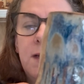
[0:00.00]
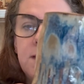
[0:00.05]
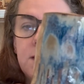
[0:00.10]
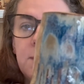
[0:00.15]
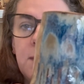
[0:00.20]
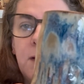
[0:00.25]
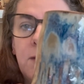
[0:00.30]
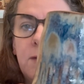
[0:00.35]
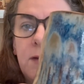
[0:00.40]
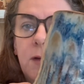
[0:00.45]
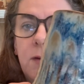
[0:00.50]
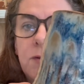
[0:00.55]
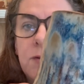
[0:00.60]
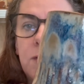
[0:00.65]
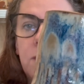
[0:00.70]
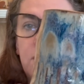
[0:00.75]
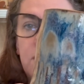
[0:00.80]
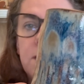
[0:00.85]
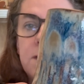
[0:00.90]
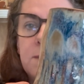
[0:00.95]
Sibelco
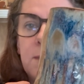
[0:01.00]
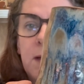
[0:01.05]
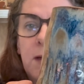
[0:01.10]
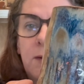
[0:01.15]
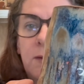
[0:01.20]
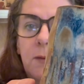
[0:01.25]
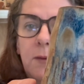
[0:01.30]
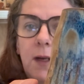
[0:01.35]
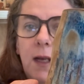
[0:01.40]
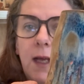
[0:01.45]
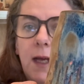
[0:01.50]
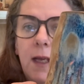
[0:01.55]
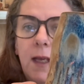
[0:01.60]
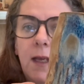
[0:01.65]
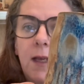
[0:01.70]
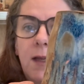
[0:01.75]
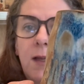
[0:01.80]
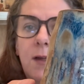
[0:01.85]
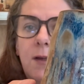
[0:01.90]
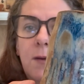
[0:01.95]
chocolate speckle clay,
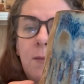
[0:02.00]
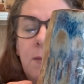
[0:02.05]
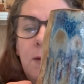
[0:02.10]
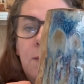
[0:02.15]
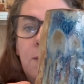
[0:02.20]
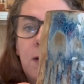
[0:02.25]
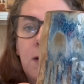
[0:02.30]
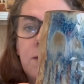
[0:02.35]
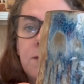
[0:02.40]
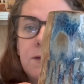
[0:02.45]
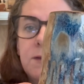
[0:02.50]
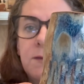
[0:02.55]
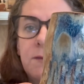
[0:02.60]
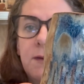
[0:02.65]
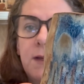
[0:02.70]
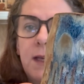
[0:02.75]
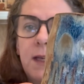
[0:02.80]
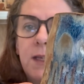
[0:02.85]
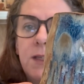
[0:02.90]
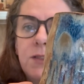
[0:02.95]
but most of
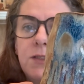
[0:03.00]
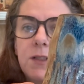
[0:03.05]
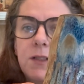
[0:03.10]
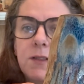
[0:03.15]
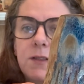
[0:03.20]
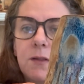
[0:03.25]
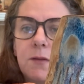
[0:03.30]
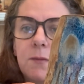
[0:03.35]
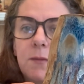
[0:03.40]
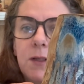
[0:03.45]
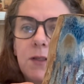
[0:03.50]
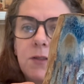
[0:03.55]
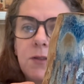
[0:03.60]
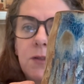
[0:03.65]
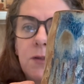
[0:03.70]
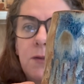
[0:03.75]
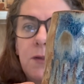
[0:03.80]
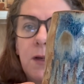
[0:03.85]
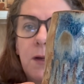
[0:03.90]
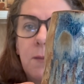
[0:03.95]
it is just on my
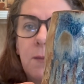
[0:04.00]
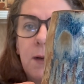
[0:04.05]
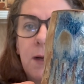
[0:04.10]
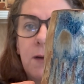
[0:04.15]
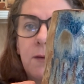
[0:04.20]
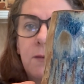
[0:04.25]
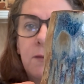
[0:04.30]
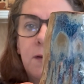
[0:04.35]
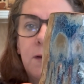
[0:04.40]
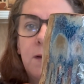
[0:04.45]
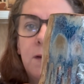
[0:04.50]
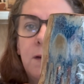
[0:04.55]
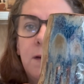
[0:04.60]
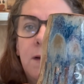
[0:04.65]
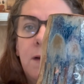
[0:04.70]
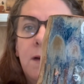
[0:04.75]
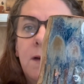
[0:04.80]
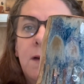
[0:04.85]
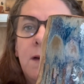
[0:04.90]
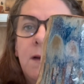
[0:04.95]
Studio Buff.
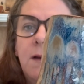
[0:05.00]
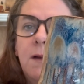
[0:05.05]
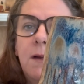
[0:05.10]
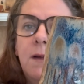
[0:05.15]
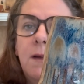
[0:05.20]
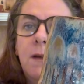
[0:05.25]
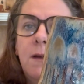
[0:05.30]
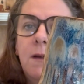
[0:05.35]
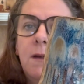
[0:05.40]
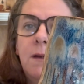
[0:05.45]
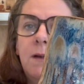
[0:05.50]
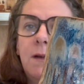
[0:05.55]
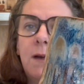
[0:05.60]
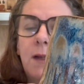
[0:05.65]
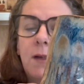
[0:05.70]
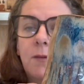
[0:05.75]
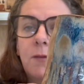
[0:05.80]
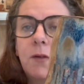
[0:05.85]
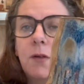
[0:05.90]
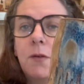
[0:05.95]

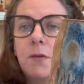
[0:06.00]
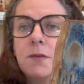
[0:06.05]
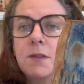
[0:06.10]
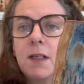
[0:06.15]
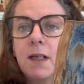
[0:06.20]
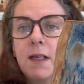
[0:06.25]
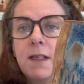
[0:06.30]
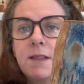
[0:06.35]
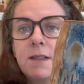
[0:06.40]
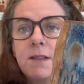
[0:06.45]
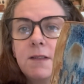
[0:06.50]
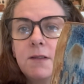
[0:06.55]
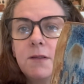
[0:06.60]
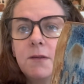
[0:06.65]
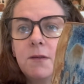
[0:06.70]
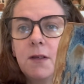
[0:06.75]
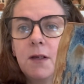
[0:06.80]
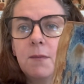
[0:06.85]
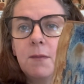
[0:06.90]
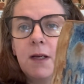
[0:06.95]
And of course, glazes do
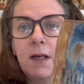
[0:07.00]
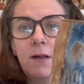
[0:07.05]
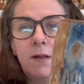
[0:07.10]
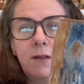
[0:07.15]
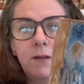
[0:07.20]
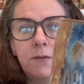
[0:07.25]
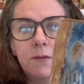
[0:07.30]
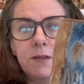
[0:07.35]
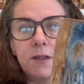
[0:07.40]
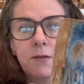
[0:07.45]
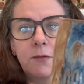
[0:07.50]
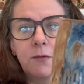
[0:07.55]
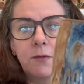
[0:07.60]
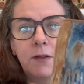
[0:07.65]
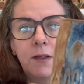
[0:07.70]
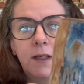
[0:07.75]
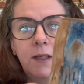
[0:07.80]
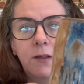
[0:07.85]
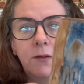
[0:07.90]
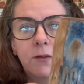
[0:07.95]
come out a little
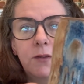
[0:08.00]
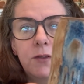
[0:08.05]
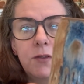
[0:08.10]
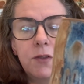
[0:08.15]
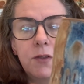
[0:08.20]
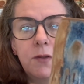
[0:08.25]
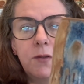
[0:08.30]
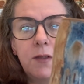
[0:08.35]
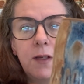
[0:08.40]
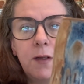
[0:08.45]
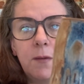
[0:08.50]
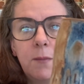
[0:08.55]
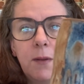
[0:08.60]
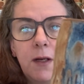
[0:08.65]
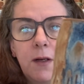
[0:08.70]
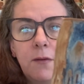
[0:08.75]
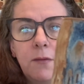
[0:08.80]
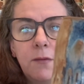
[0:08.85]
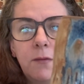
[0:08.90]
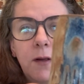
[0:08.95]
differently on the Studio
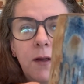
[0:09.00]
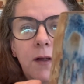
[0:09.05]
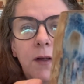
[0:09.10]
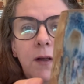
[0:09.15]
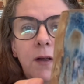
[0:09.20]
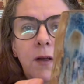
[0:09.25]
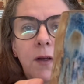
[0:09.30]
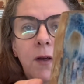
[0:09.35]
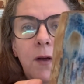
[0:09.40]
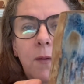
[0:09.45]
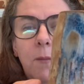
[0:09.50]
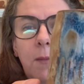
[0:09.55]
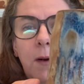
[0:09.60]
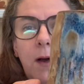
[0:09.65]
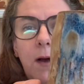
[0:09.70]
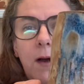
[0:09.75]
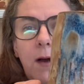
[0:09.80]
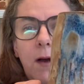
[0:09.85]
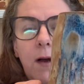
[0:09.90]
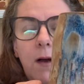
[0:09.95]
Buff,
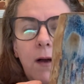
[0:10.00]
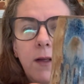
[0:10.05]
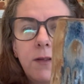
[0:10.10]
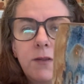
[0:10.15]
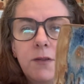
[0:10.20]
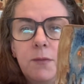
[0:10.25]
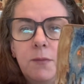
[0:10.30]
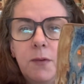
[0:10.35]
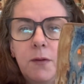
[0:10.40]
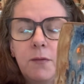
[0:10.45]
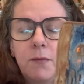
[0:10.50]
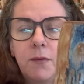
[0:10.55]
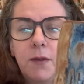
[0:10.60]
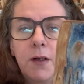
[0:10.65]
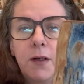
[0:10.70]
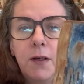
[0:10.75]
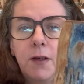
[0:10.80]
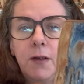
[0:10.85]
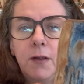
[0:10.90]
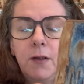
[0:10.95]
but I do
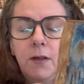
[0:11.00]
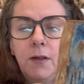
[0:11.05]
prefer